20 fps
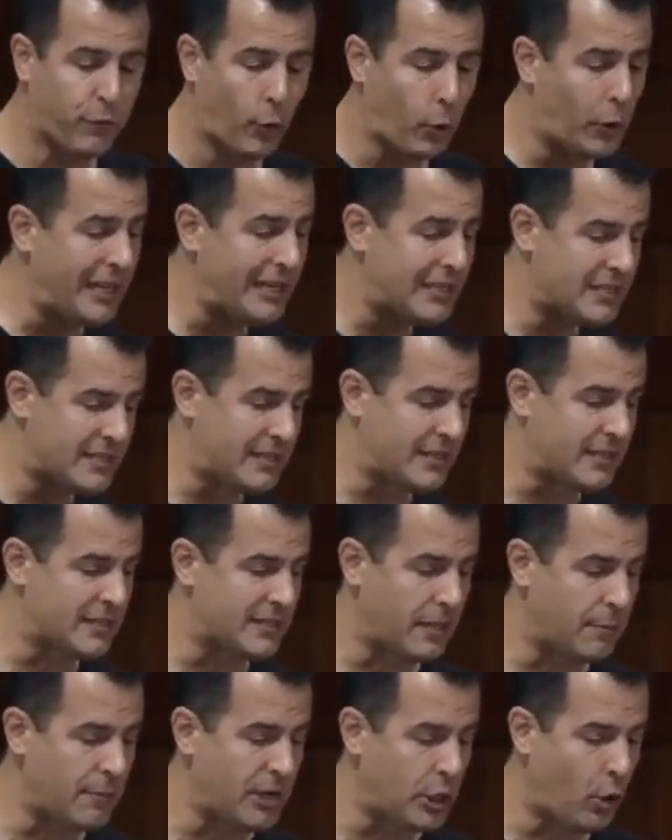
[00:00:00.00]
For
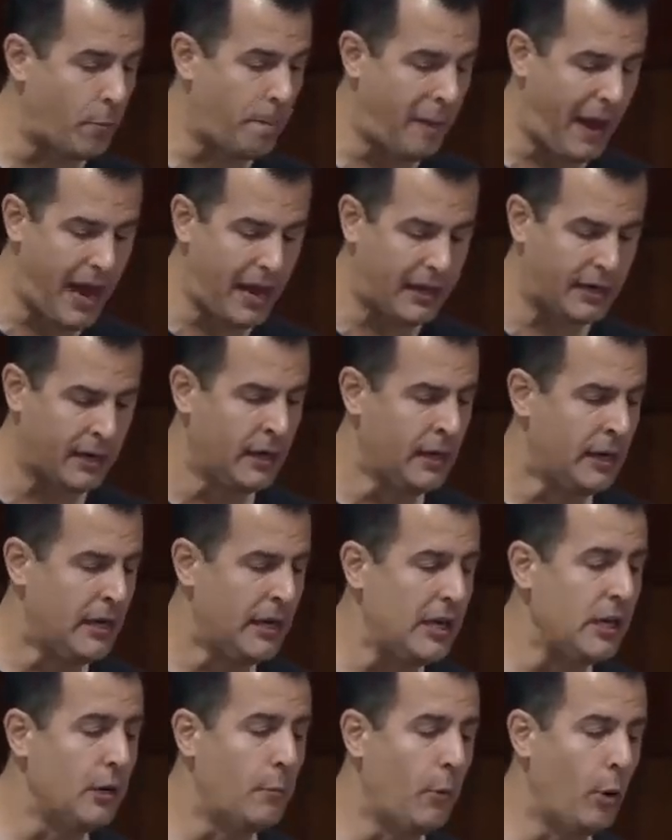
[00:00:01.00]
instance, let me go back
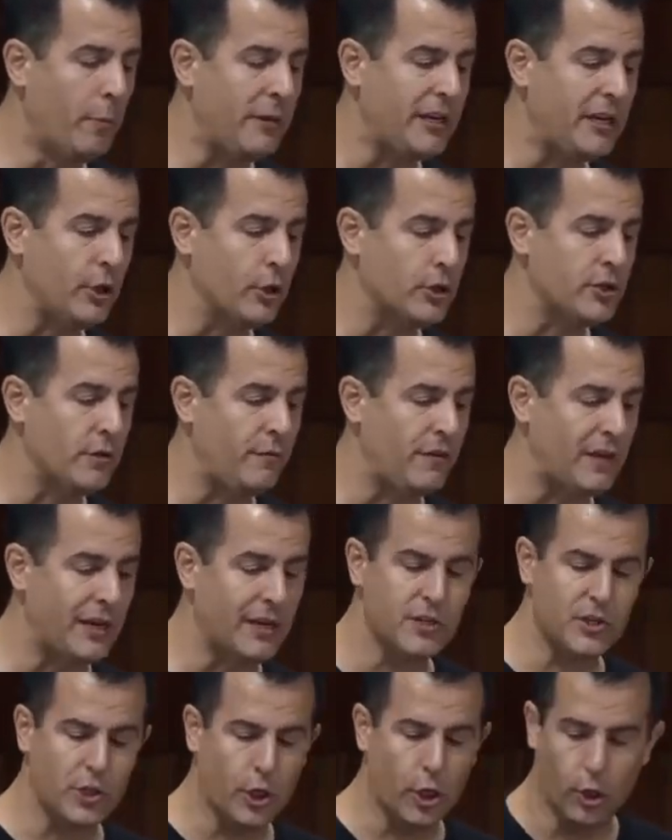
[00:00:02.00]
in a moment here to
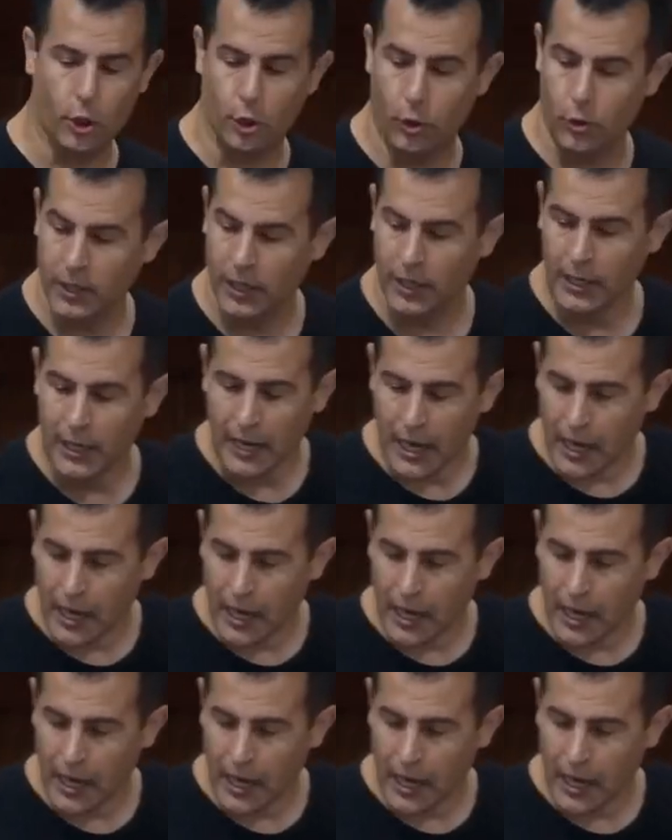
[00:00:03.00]
VS Code.